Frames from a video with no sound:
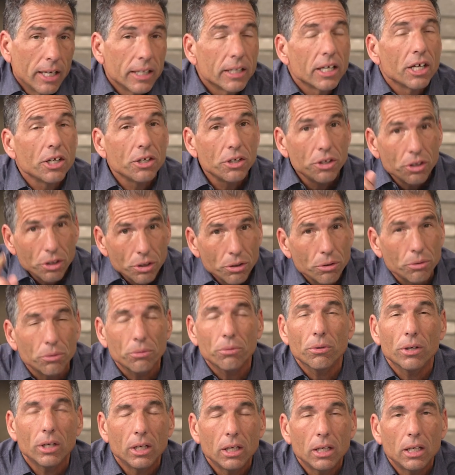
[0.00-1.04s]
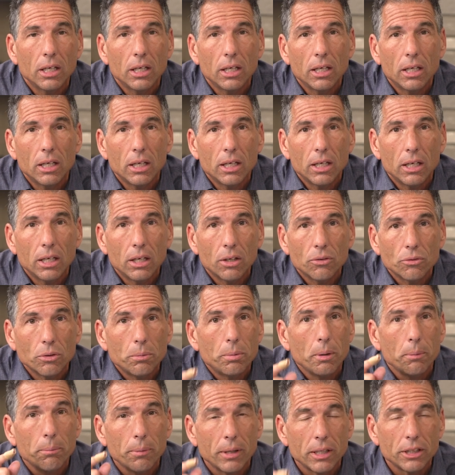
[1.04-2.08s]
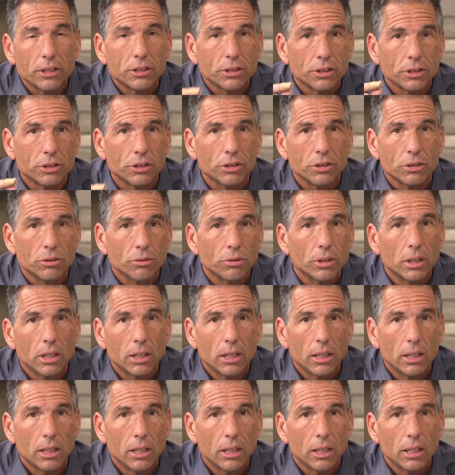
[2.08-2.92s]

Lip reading: that you will be ministered to